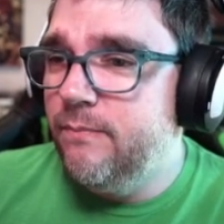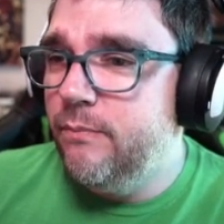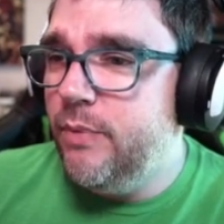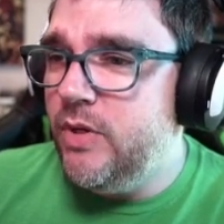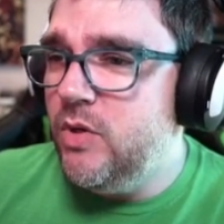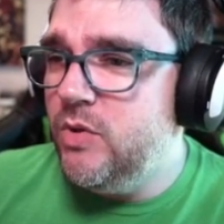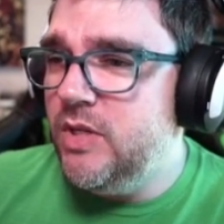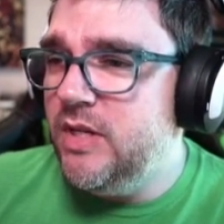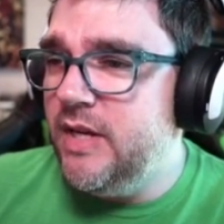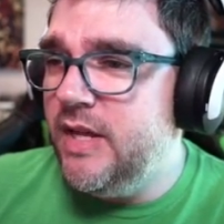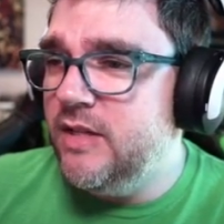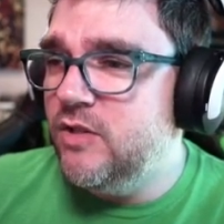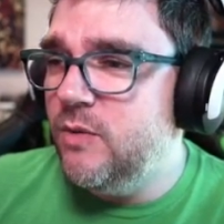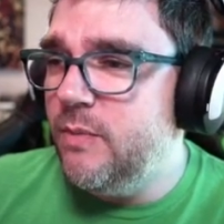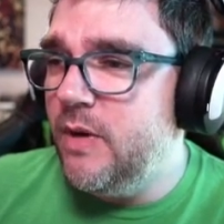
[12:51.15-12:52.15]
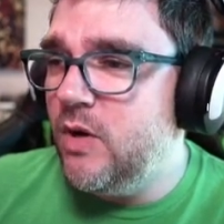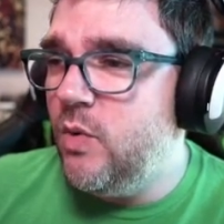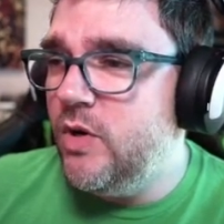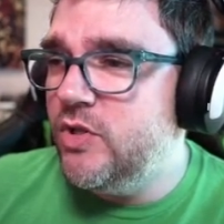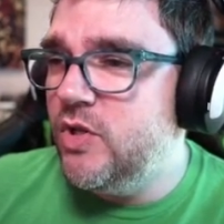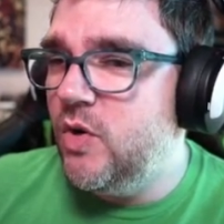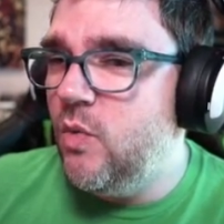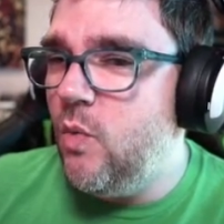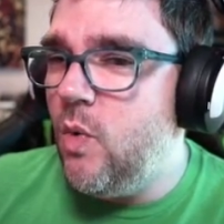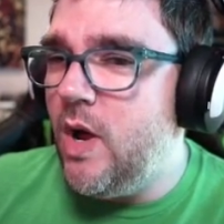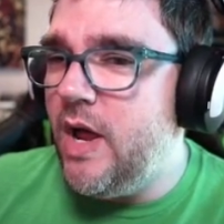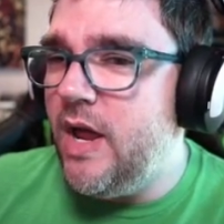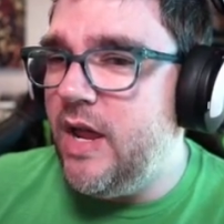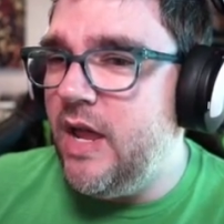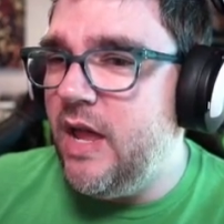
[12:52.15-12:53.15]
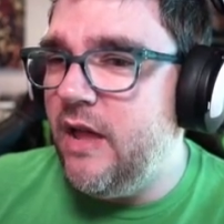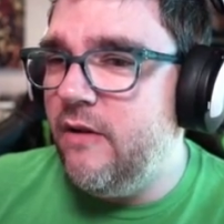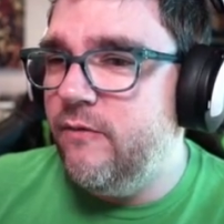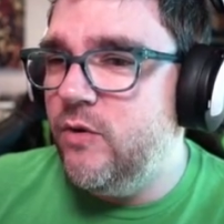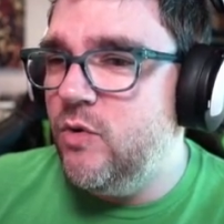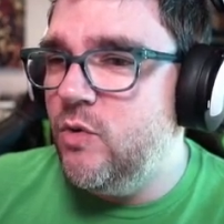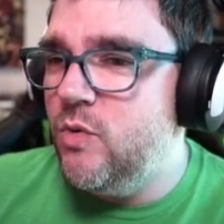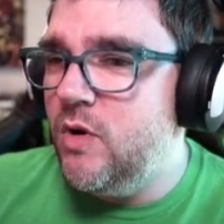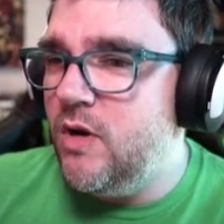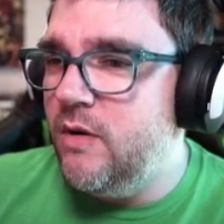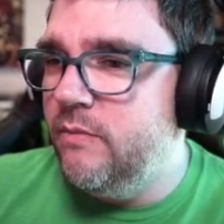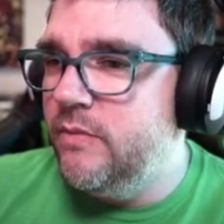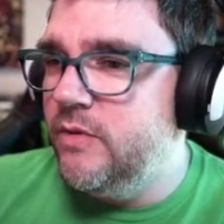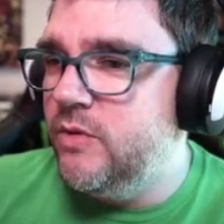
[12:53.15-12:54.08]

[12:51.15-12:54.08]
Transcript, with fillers: But you didn't answer my question. Why have you come